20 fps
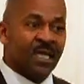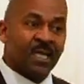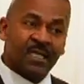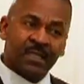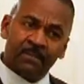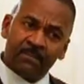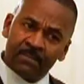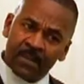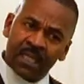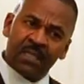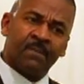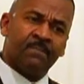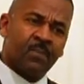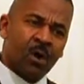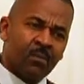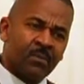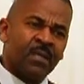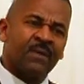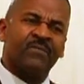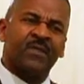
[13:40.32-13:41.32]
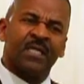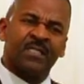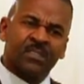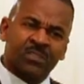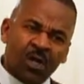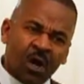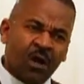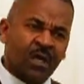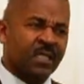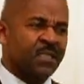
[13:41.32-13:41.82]
in a moment of their
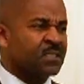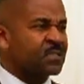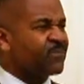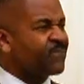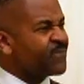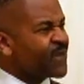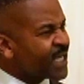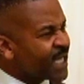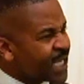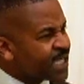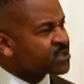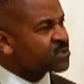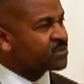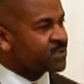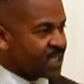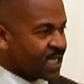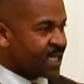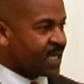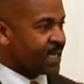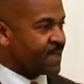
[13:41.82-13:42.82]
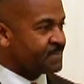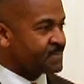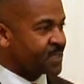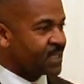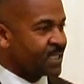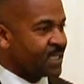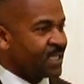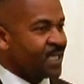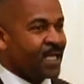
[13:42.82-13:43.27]
darkest financial times.